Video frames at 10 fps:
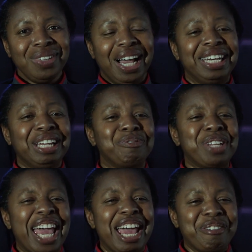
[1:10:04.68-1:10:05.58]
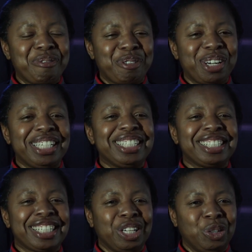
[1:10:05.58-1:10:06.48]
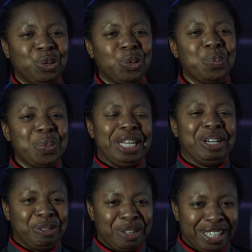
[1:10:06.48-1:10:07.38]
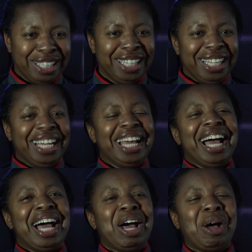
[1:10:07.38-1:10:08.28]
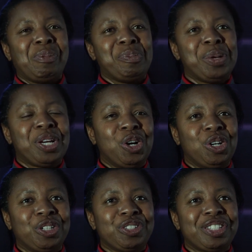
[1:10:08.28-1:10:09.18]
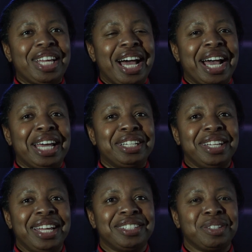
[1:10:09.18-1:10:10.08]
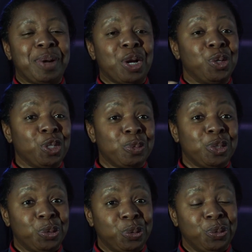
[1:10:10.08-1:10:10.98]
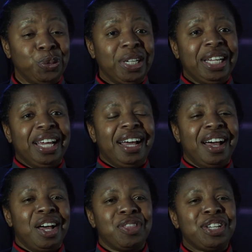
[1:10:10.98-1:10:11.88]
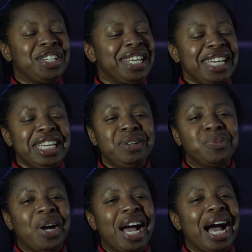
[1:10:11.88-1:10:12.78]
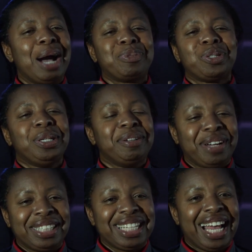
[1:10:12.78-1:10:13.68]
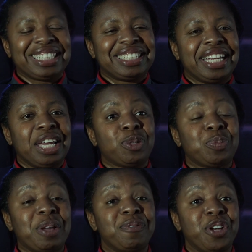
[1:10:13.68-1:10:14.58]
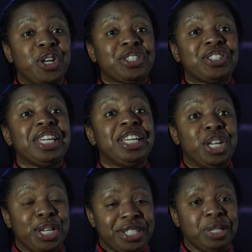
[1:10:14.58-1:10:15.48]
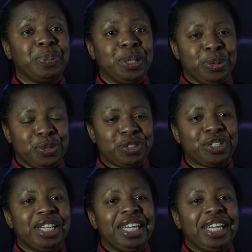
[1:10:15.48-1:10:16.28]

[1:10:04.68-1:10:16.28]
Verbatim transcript: I loved every single minute of it um, because I had it's my own hospital. Uh, the team were absolutely fantastic. It was my first senior nursing post.